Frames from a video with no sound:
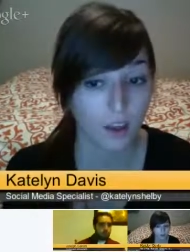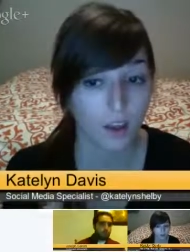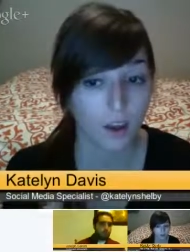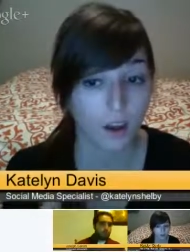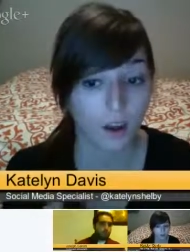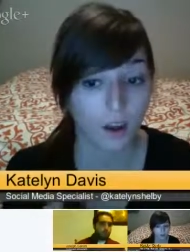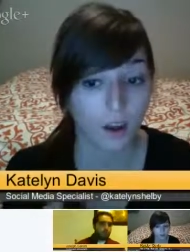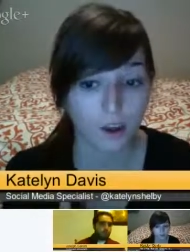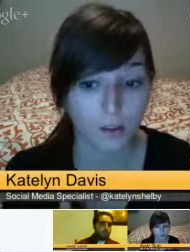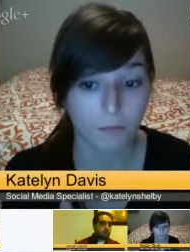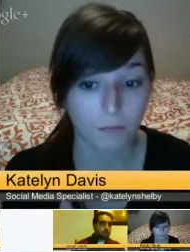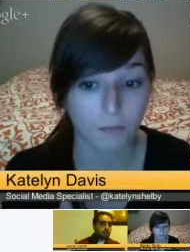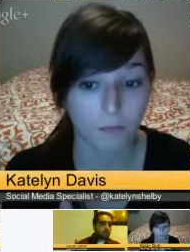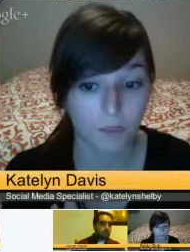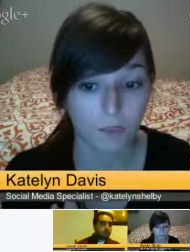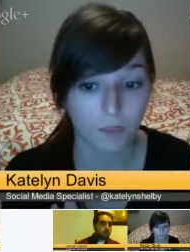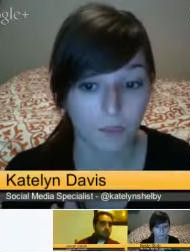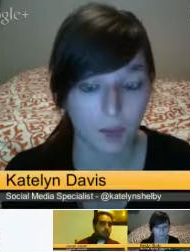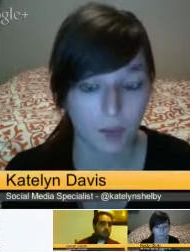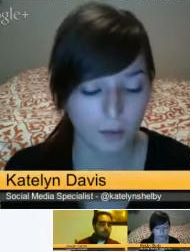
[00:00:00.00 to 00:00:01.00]
Um,
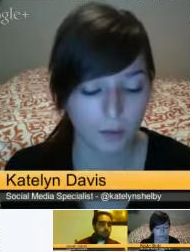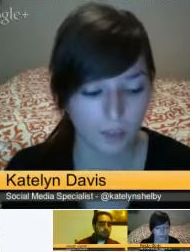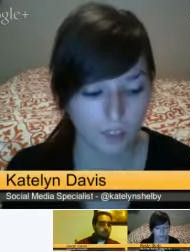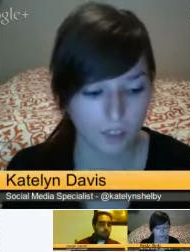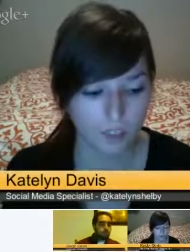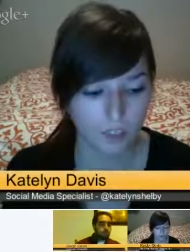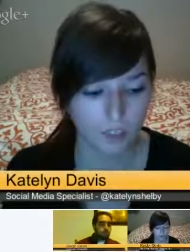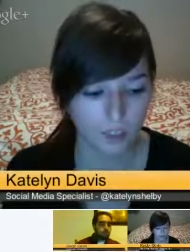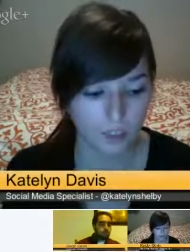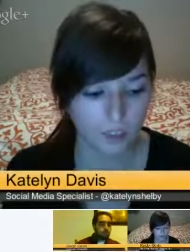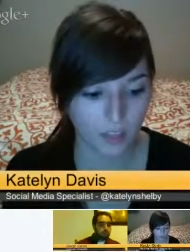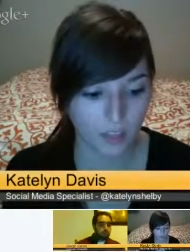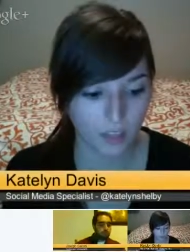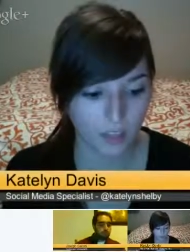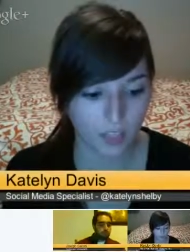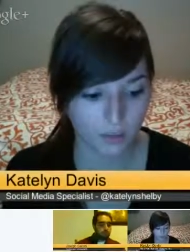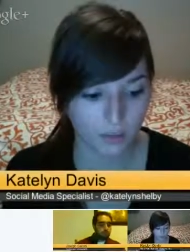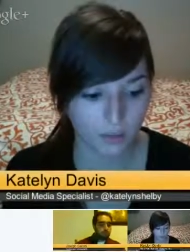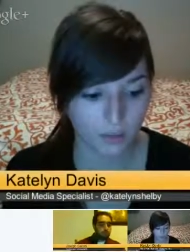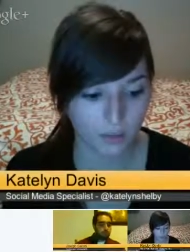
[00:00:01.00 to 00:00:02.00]
so I was there
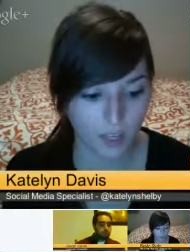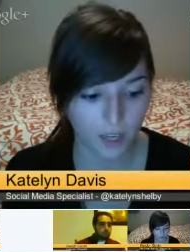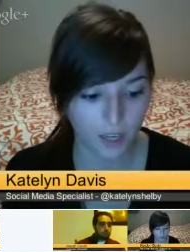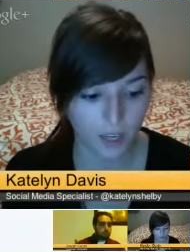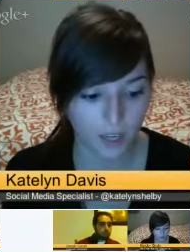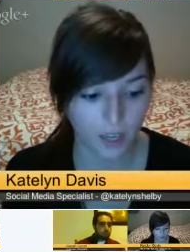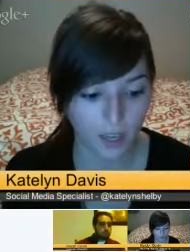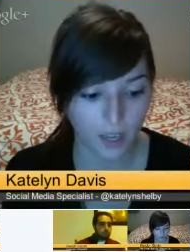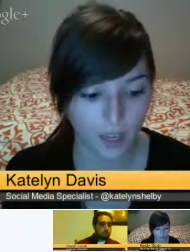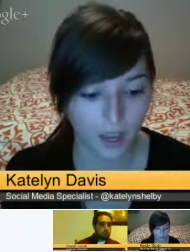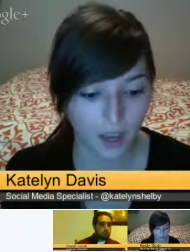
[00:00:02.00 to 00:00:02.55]
last weekend.